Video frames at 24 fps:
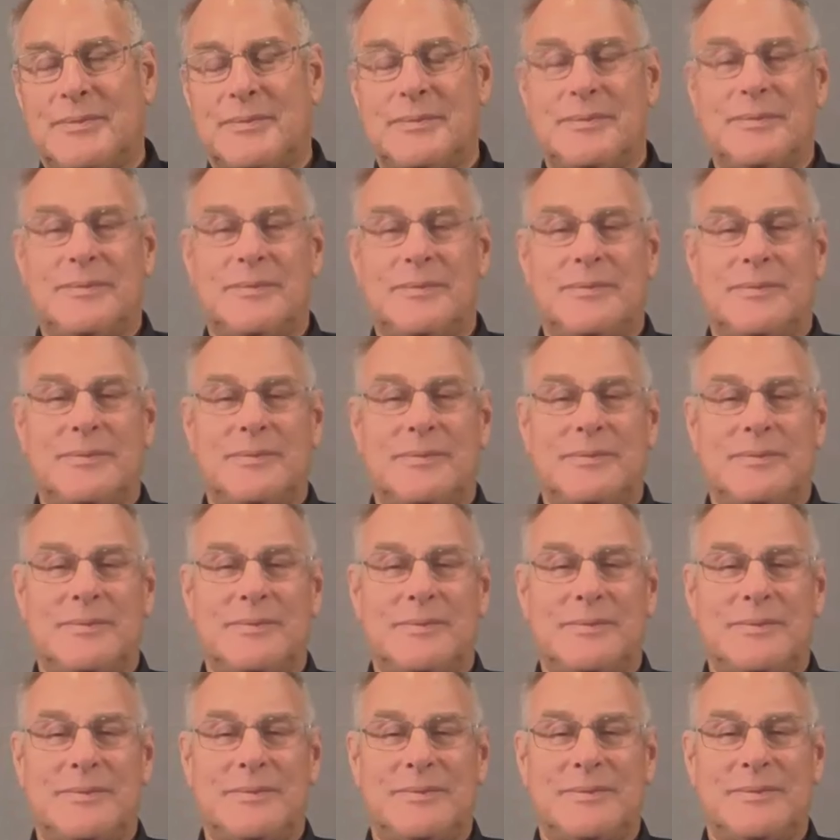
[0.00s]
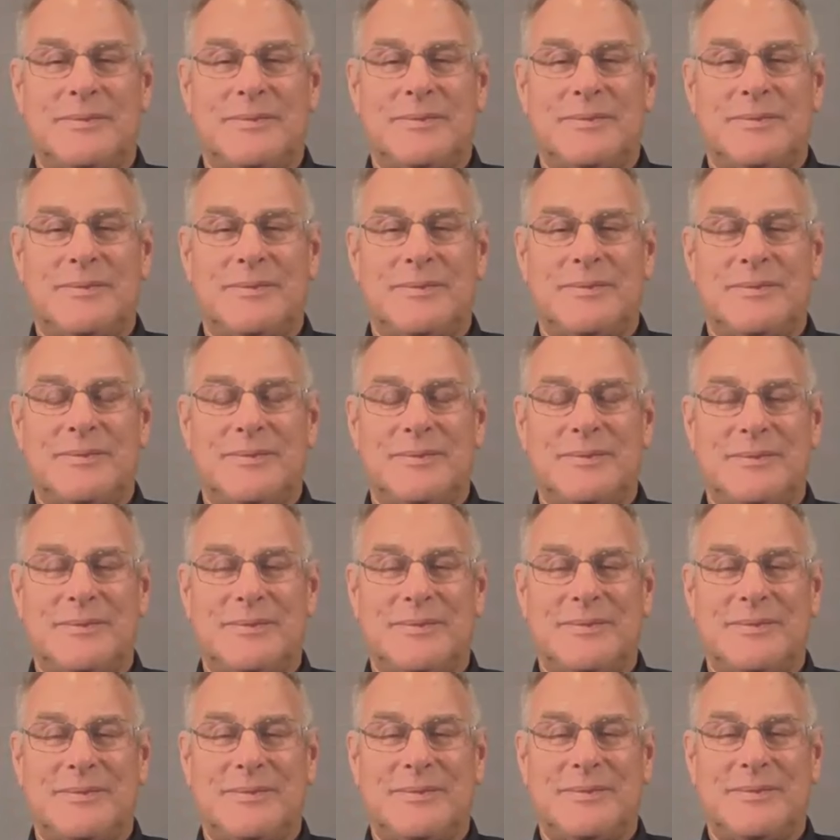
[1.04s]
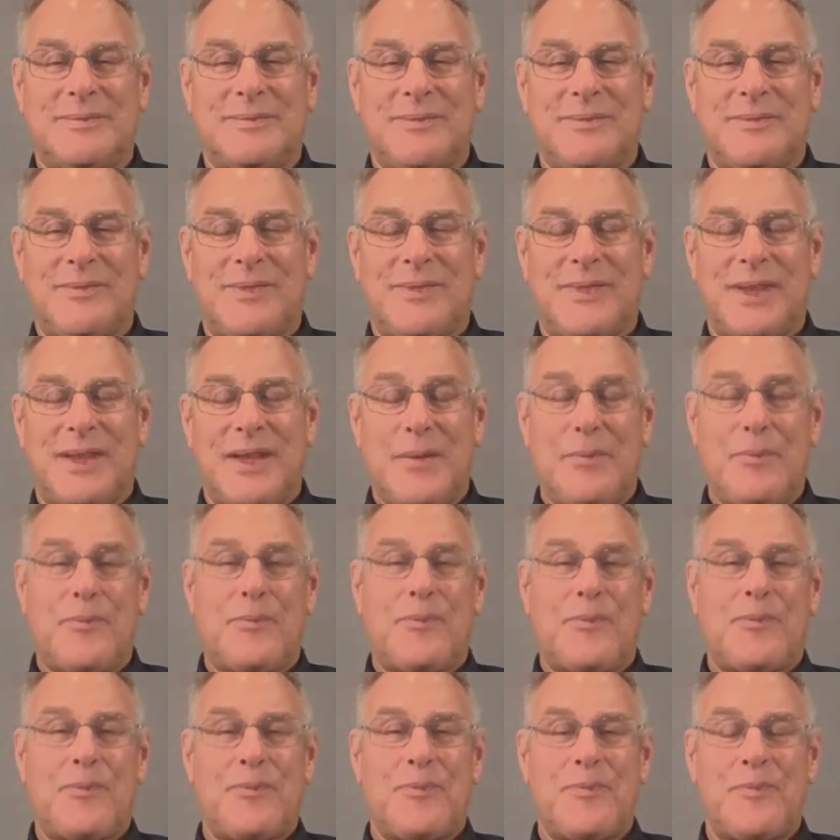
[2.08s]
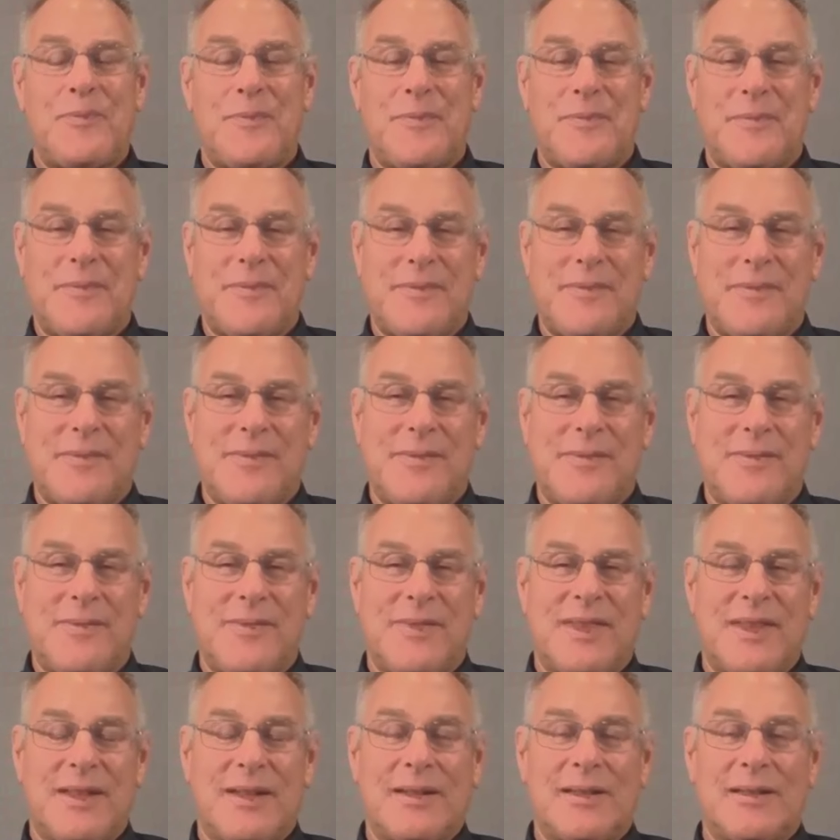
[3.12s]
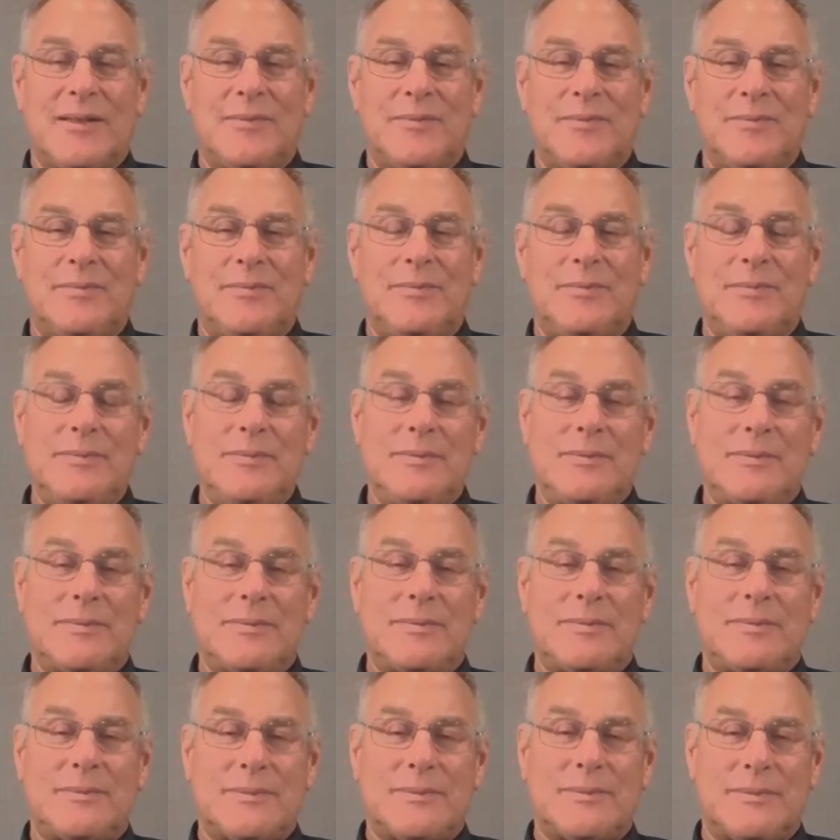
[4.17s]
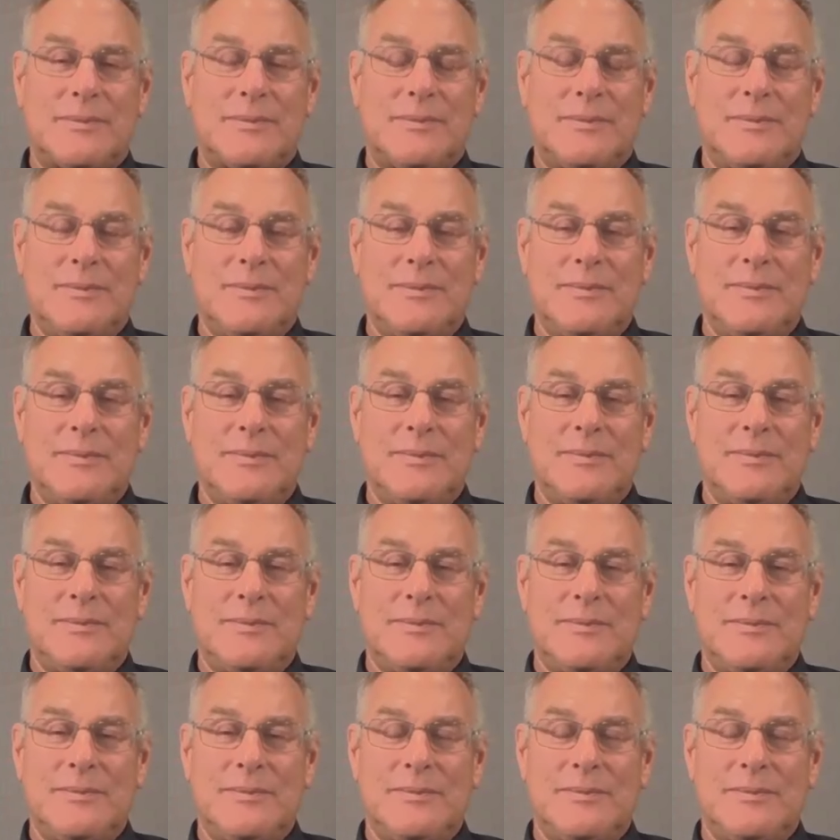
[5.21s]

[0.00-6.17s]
(not speaking)